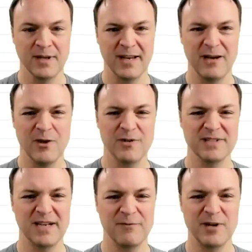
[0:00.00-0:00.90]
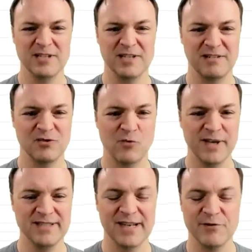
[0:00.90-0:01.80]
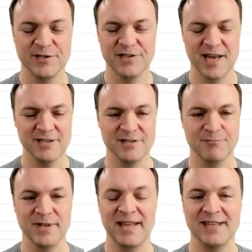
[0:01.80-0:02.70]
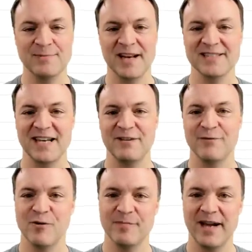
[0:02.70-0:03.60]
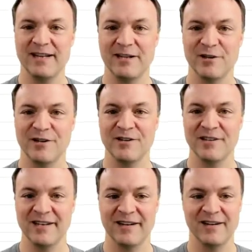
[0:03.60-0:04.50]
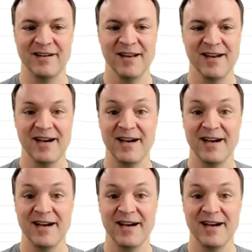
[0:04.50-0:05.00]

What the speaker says: And notice that it went to 27 cents, but that's because I'd formatted it earlier